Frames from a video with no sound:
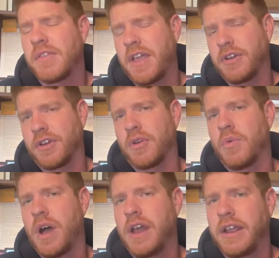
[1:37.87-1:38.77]
you're going to
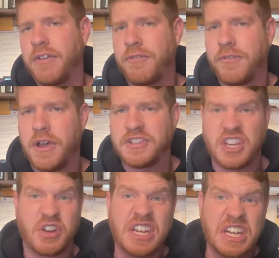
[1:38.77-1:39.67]
want if, say,
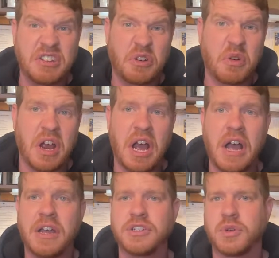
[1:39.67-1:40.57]
you're heating the
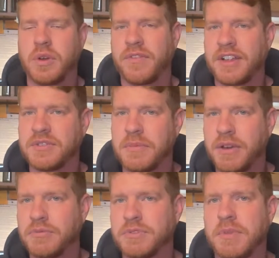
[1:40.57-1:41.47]
garage, or you've got some
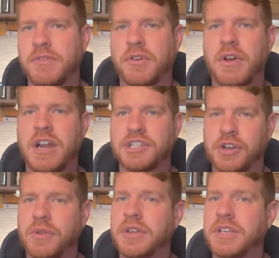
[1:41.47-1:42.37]
bedrooms above the garage, and
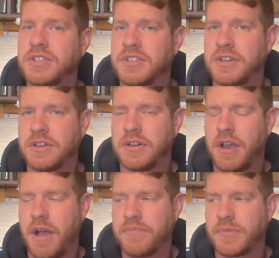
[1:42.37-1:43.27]
you're really
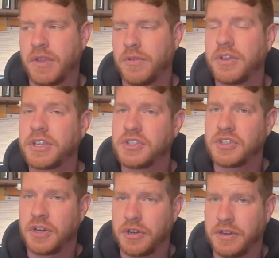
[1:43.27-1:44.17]

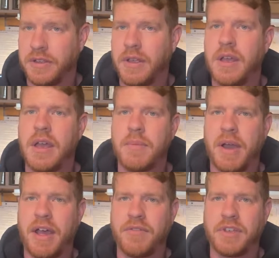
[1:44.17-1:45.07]
concerned
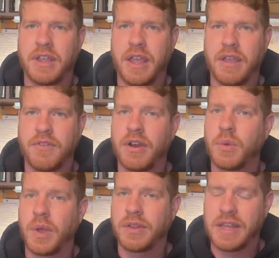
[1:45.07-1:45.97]
about having a very
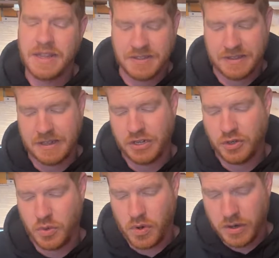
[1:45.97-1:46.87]
well insulated
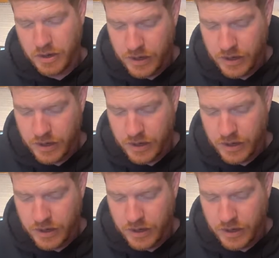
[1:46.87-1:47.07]
door.